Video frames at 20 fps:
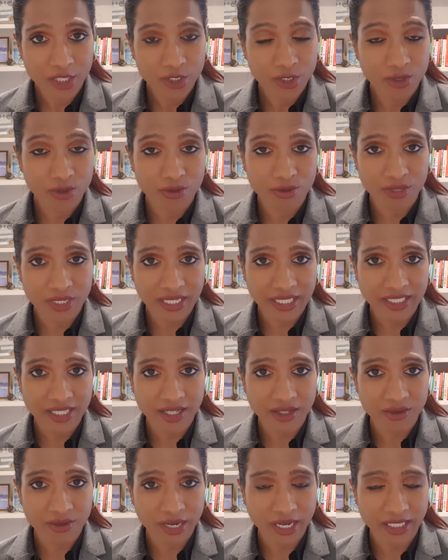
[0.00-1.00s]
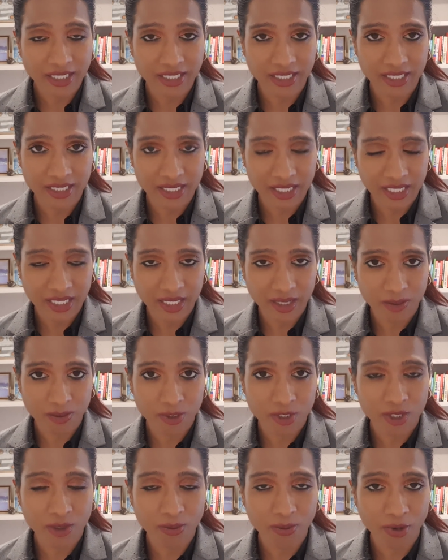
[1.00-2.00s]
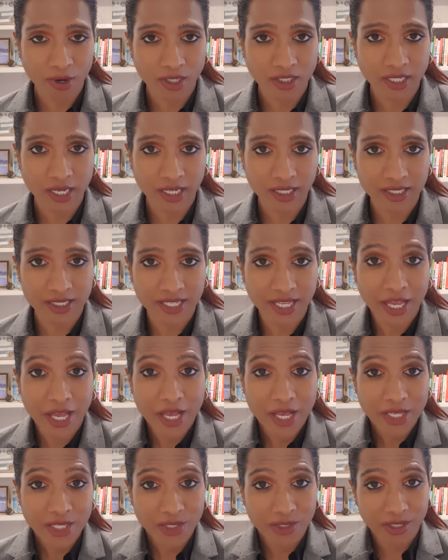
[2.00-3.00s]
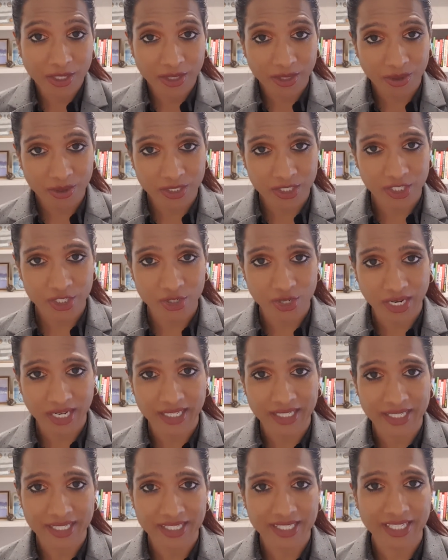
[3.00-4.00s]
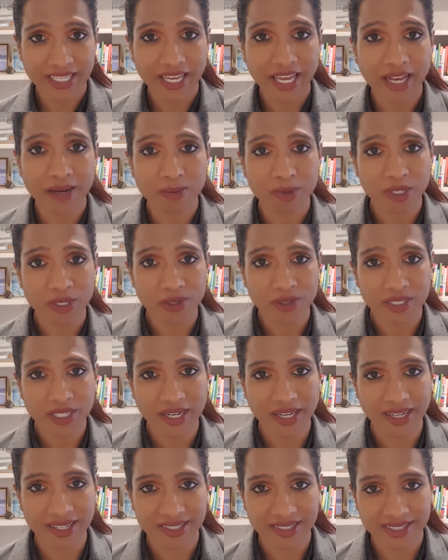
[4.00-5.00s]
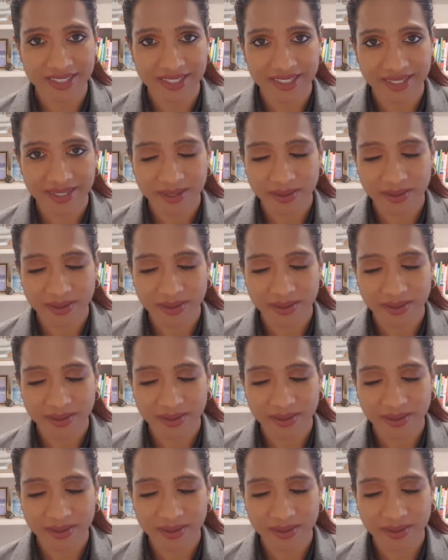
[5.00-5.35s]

to redirect teams to projects so that those strengths can be utilized?